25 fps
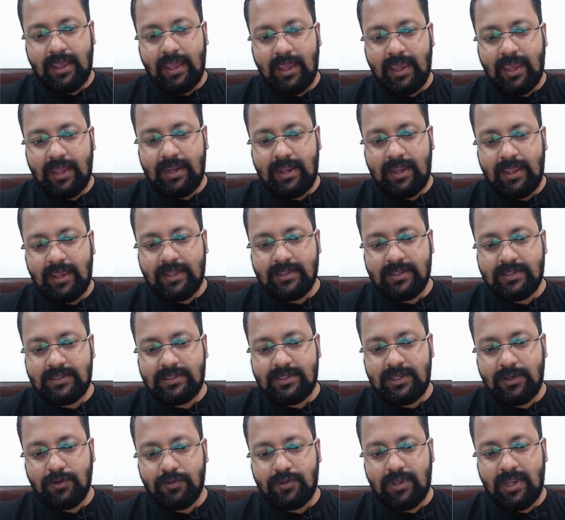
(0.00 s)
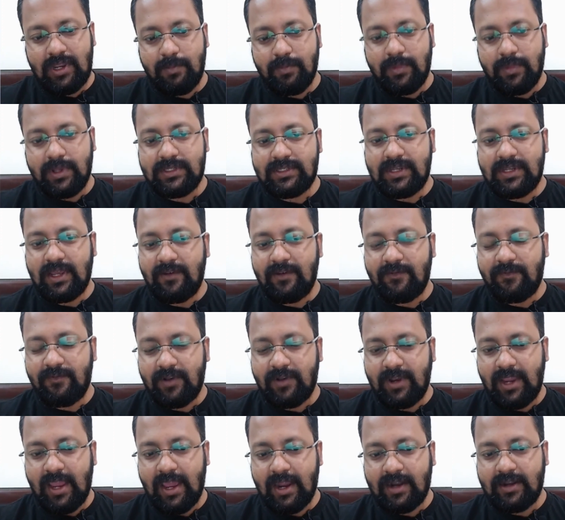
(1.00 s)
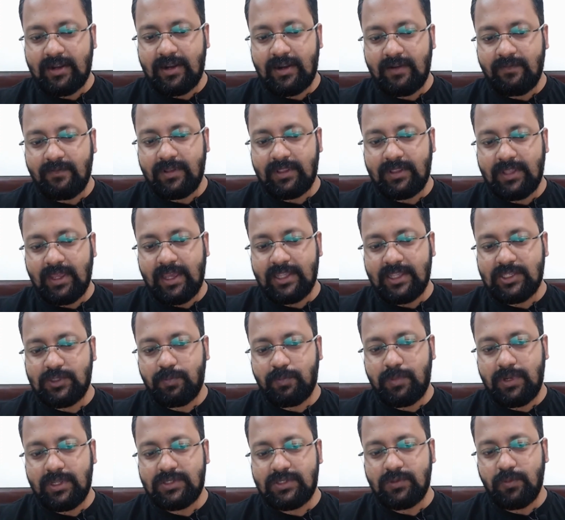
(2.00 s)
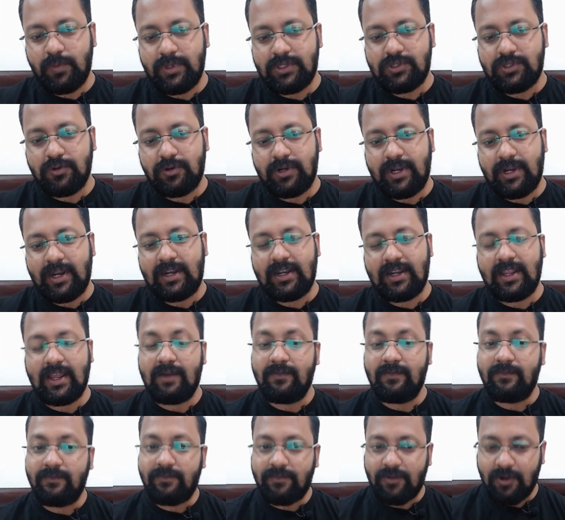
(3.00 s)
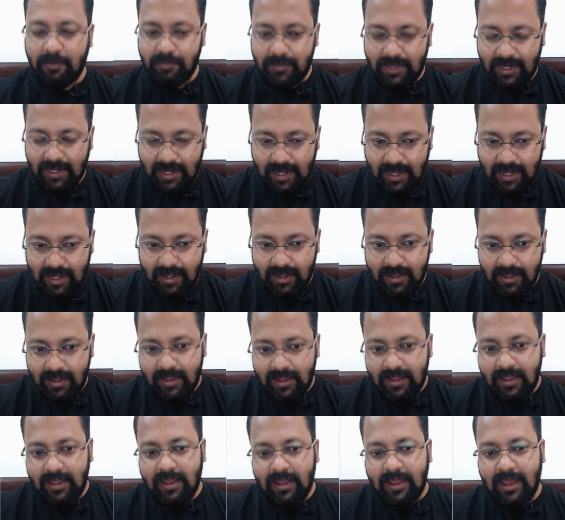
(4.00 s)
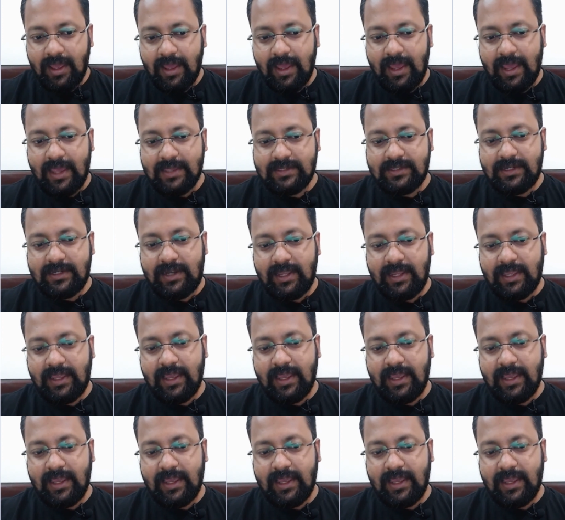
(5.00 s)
NaHCO3 must have reacted with H plus, which would have come from the acetic